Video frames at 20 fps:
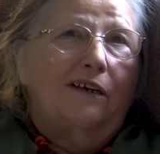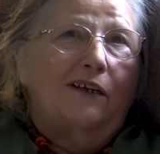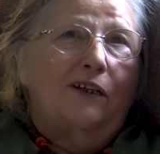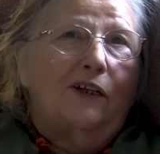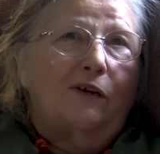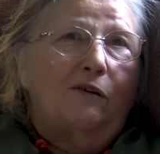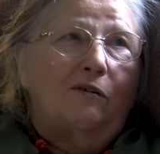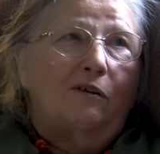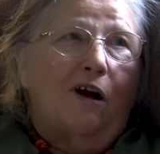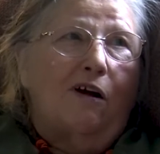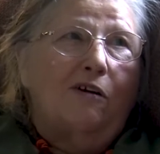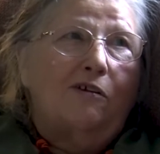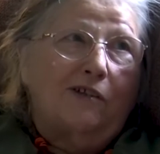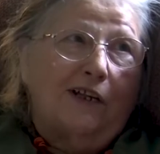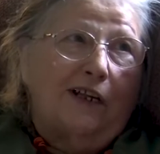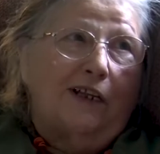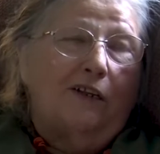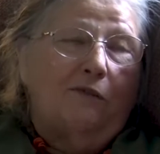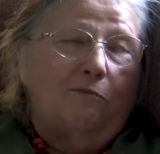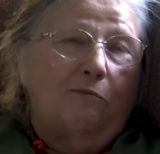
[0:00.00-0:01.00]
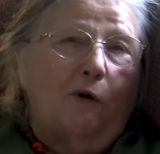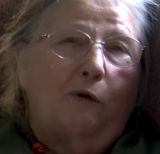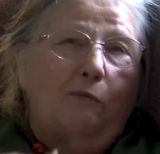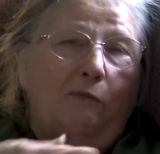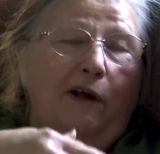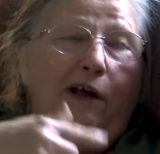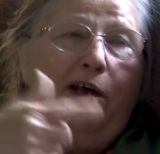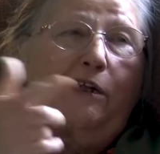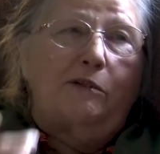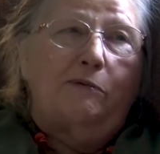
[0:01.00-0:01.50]
our son,
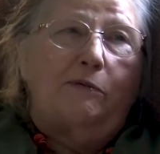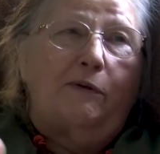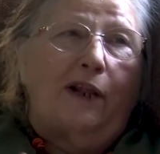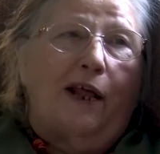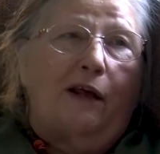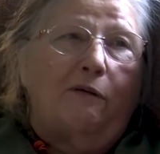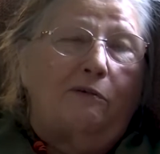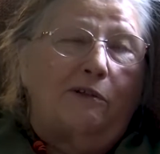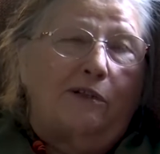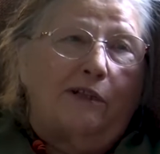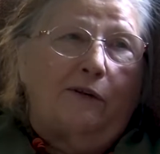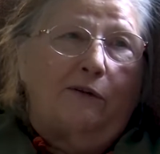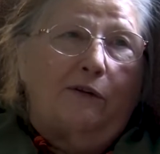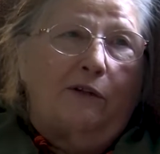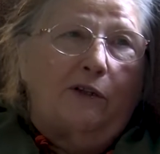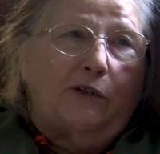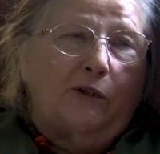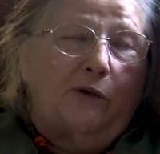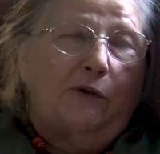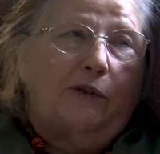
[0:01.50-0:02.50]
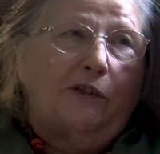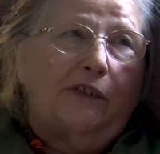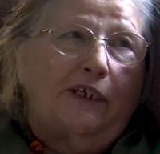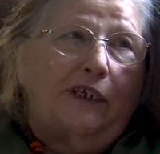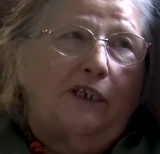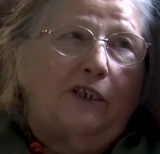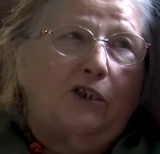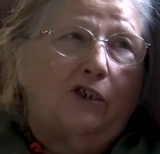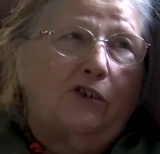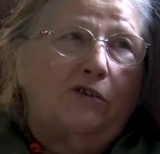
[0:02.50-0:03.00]
my husband and I were Sunday school
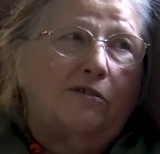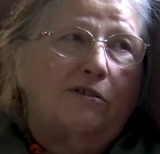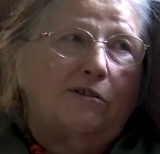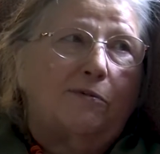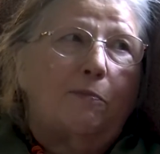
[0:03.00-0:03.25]
teachers.